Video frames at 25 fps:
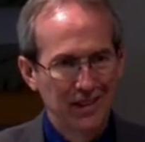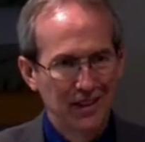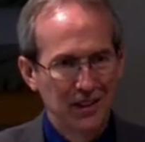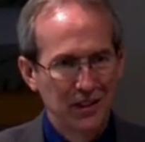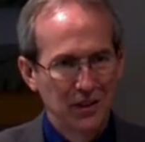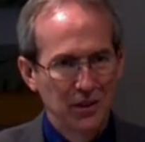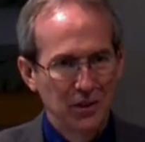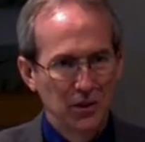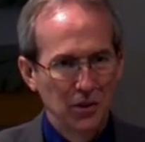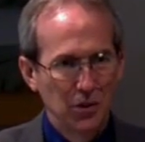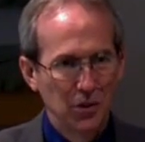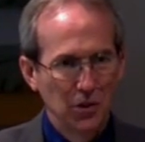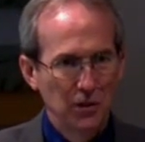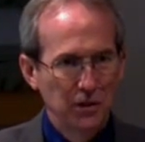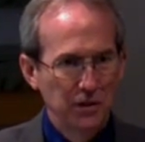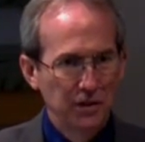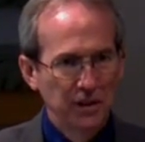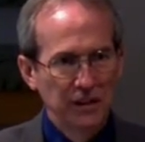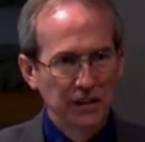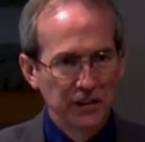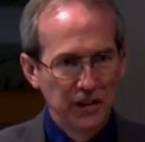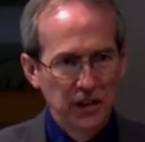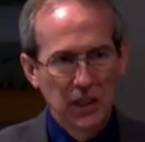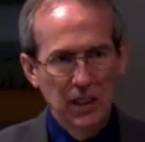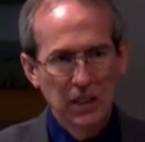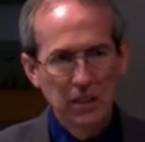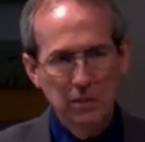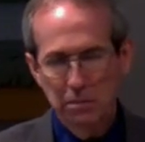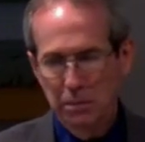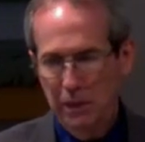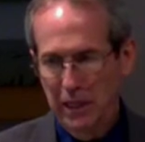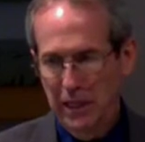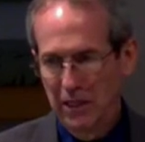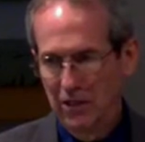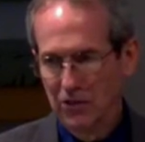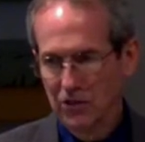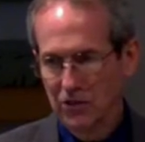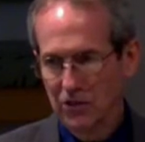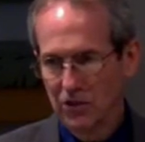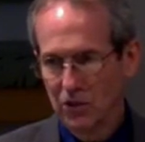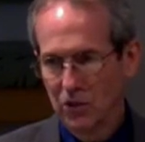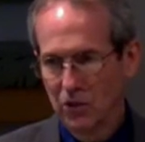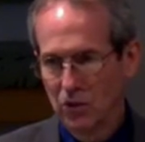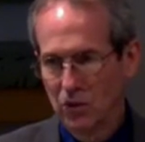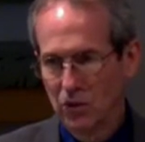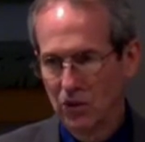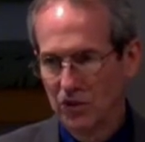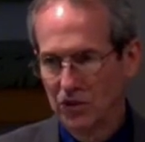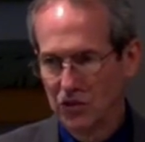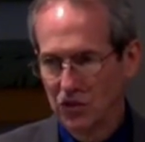or 15 pounds of
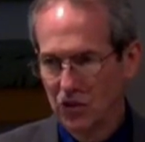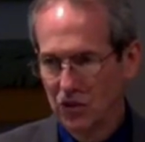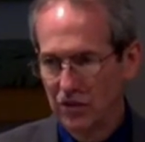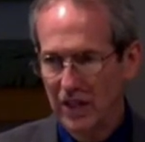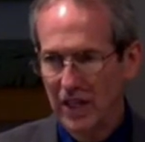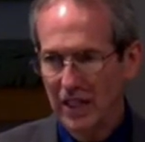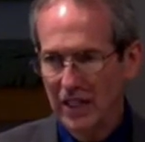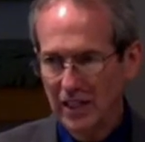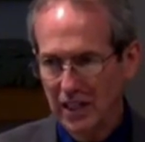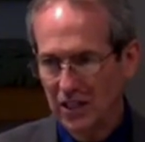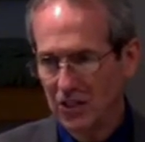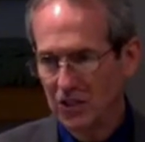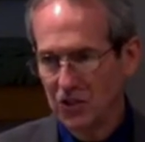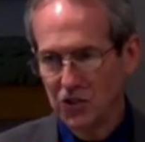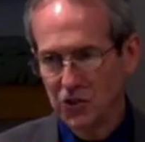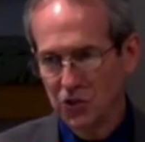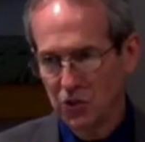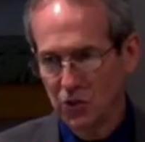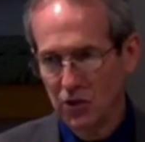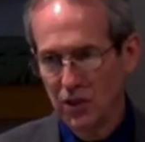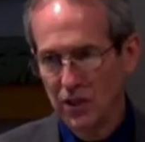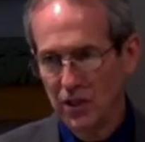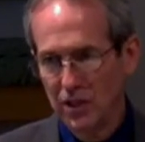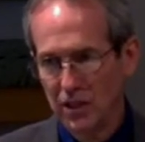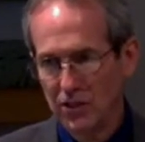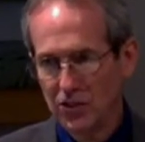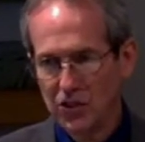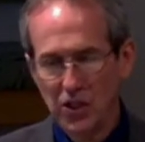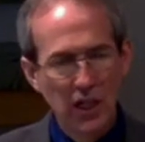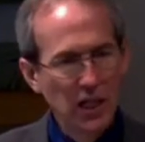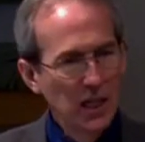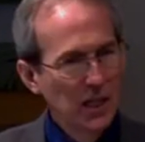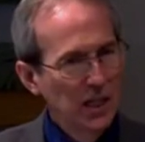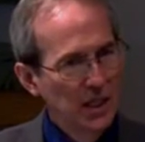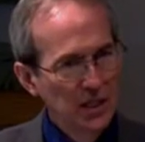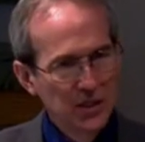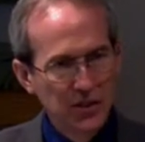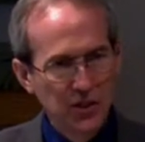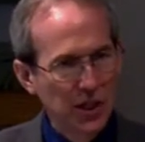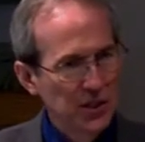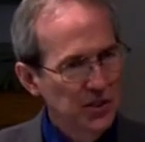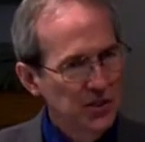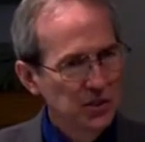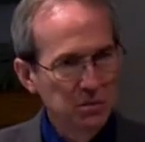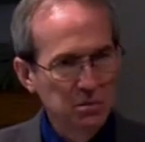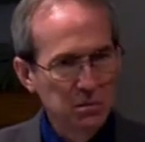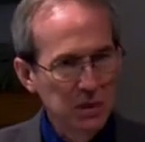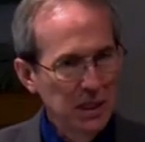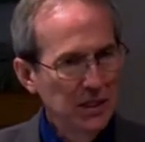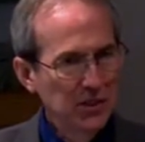corn. So if I got a shortage, it doesn't
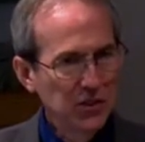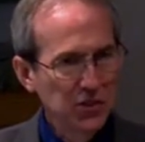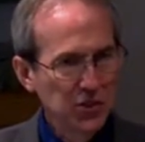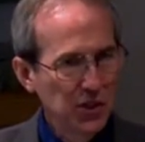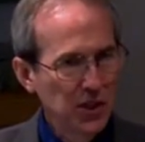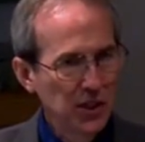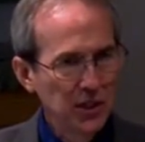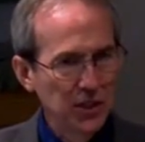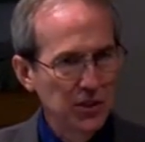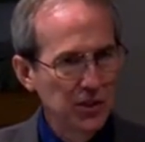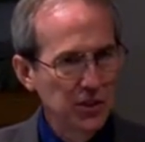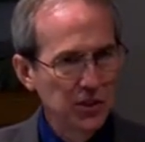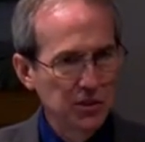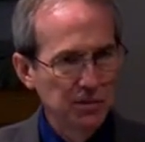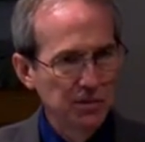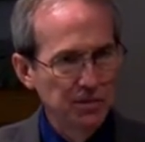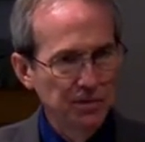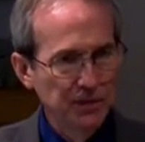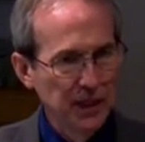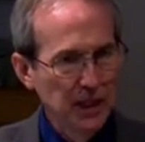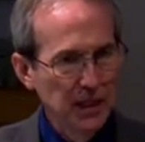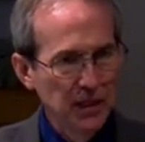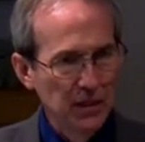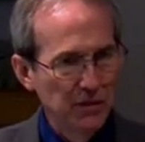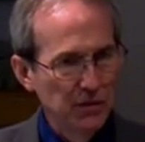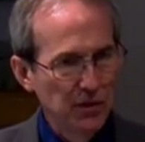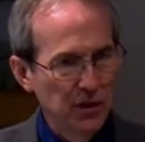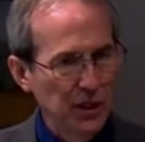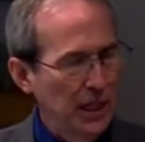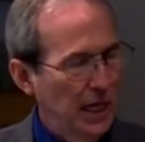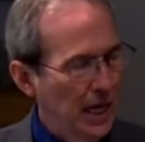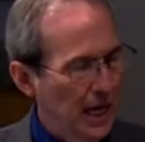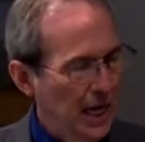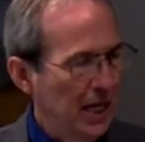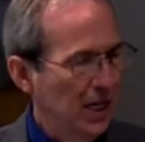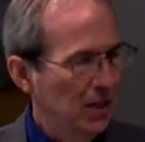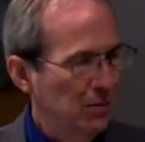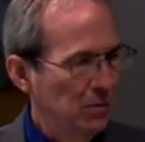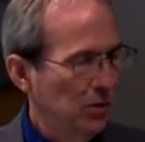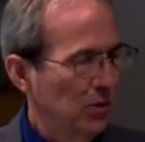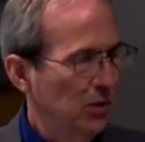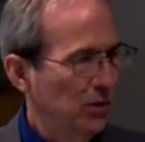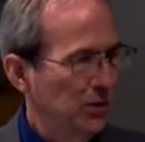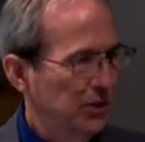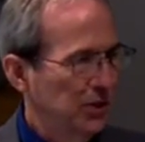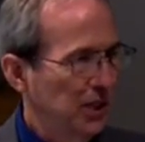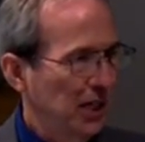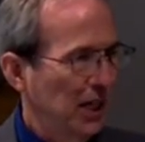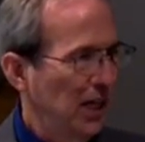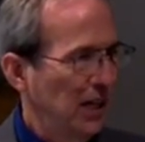make sense for the animal
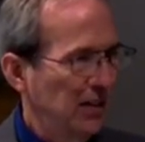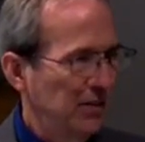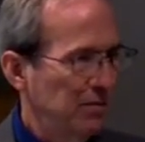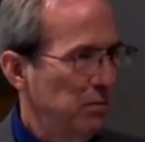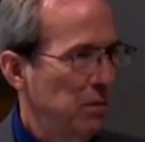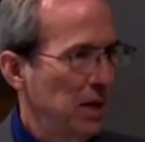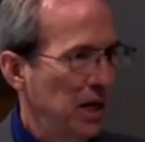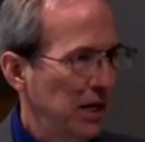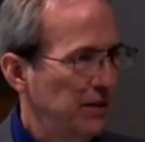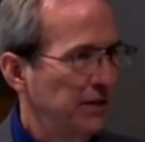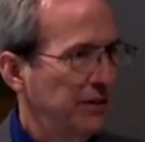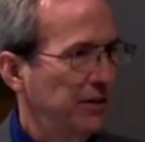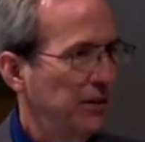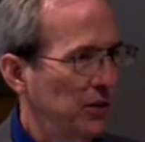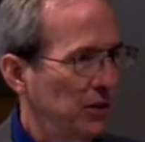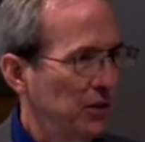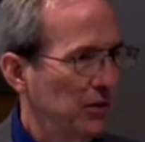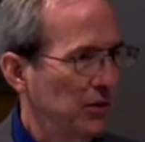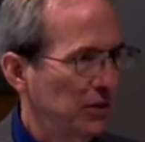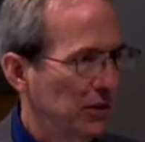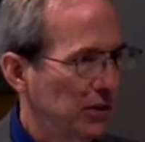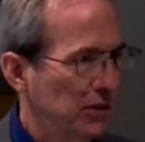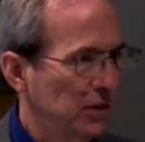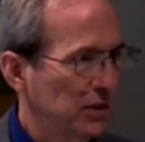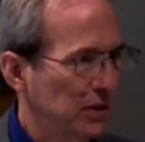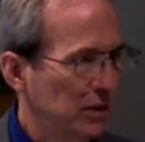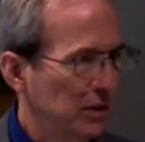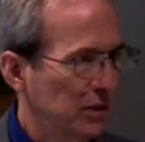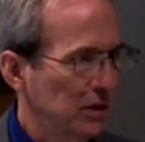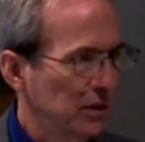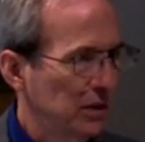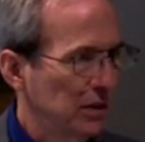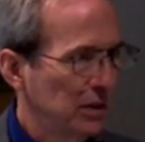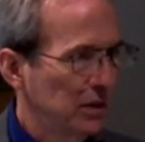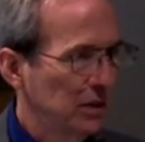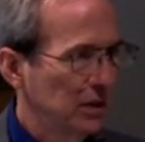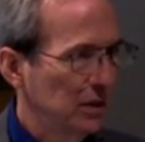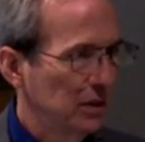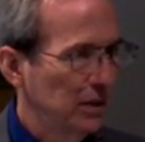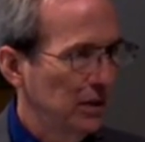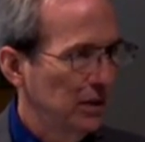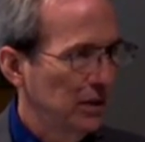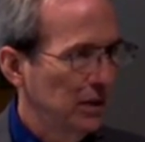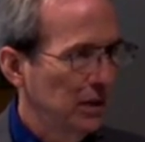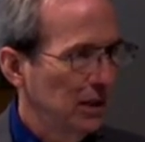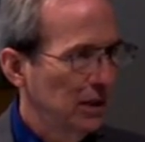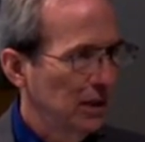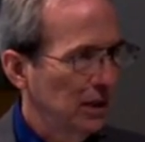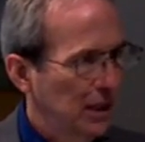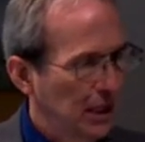to have my food.
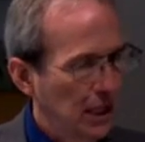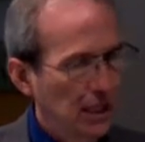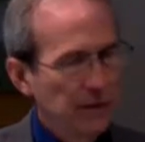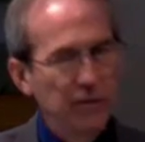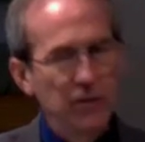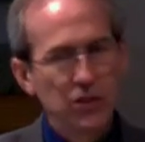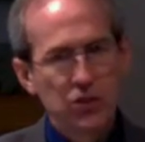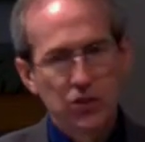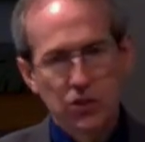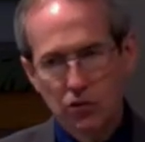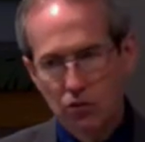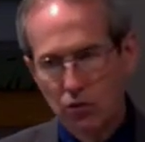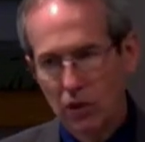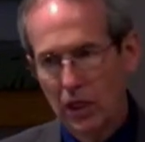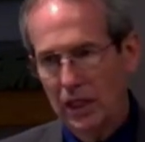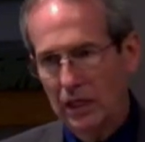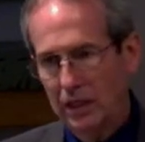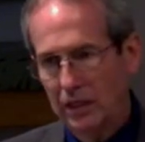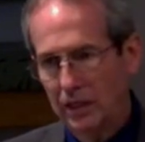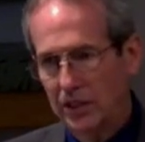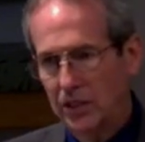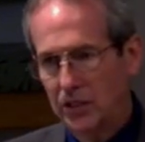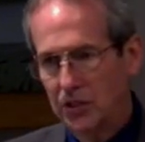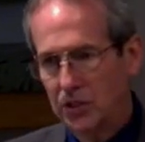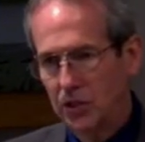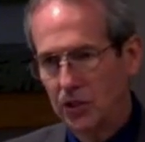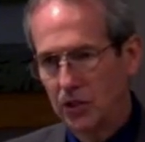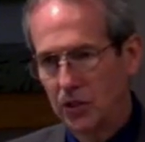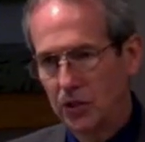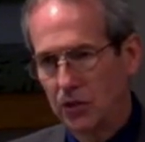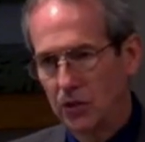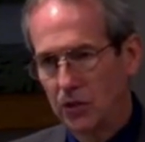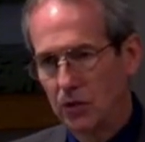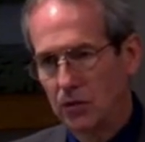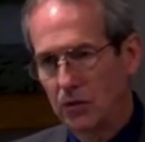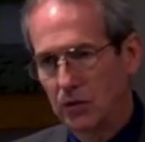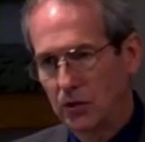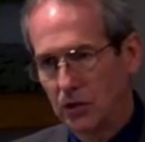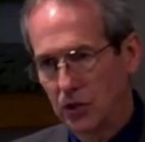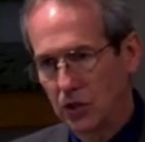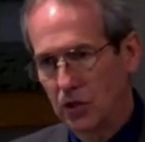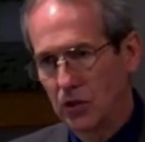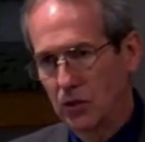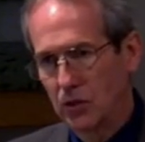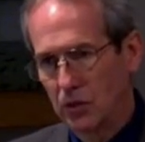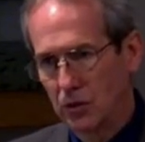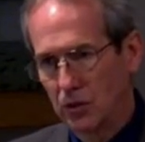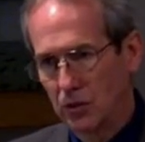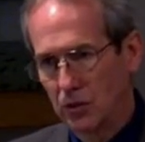Give it directly to you.